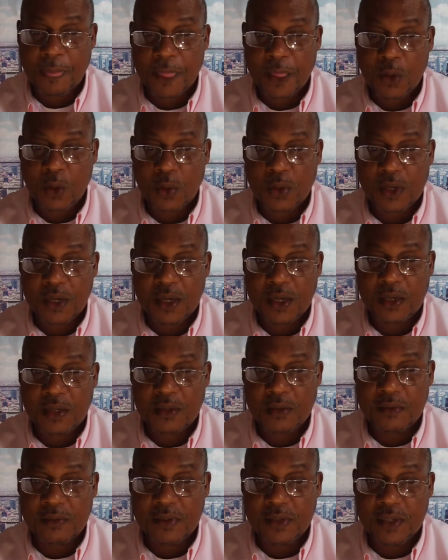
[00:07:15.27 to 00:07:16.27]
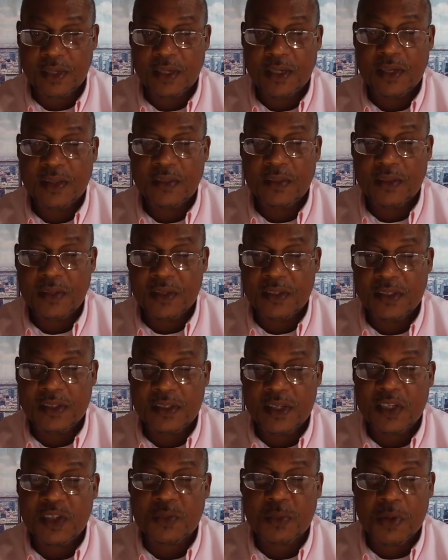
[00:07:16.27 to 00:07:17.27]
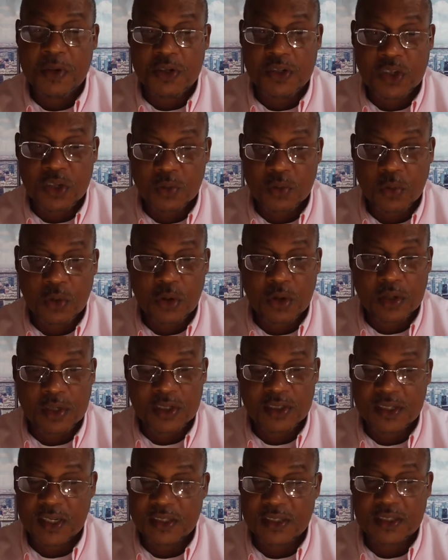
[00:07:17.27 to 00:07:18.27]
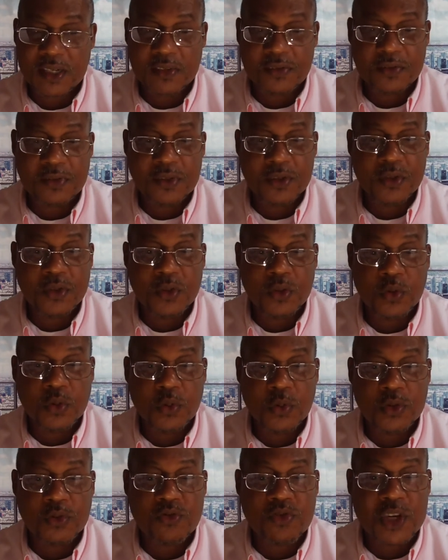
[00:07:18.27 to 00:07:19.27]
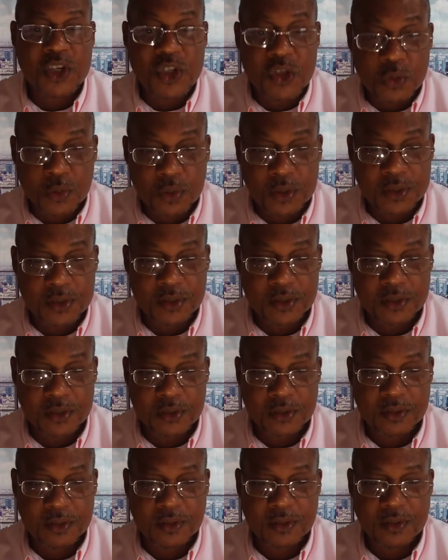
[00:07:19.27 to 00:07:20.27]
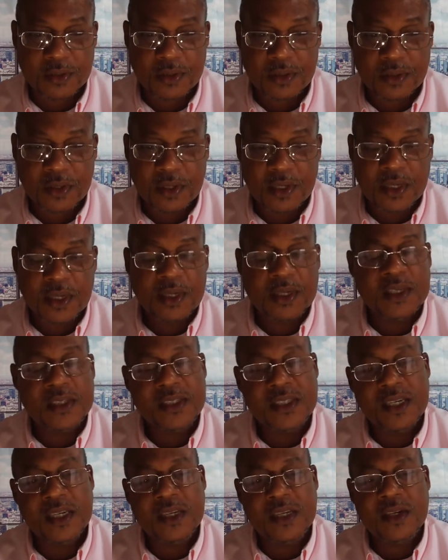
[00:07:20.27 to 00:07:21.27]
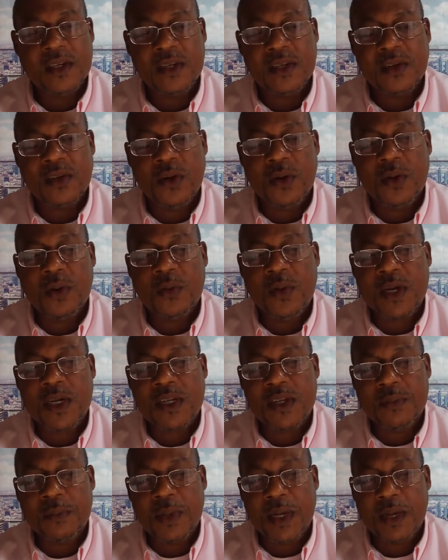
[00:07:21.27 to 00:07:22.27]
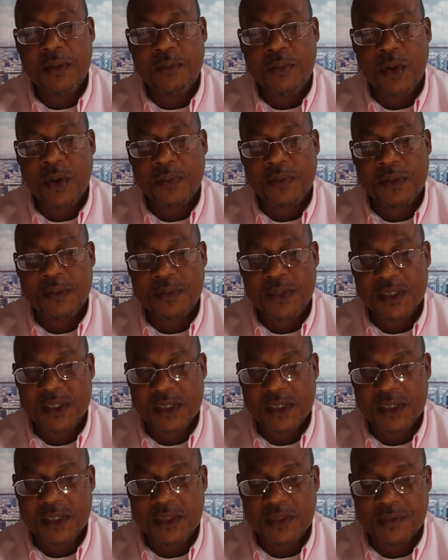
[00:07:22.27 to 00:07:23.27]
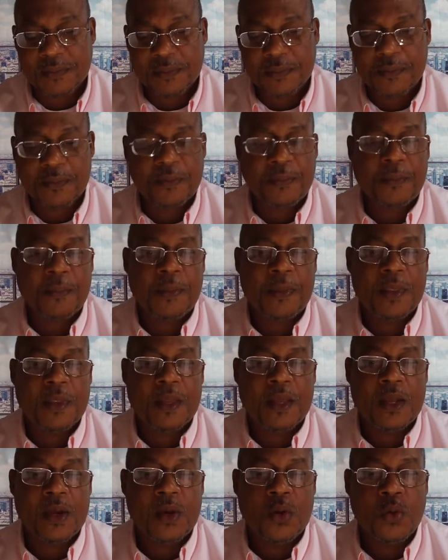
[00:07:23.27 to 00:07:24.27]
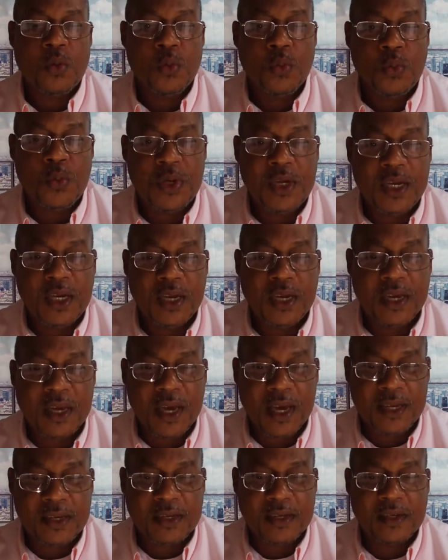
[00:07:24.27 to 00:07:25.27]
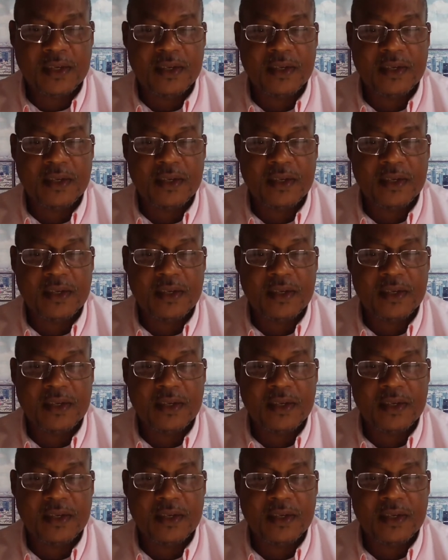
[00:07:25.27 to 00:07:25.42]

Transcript: Okay? This is a spiritual walk. This has nothing to do with rituals. You see, you know one of the main problems is we get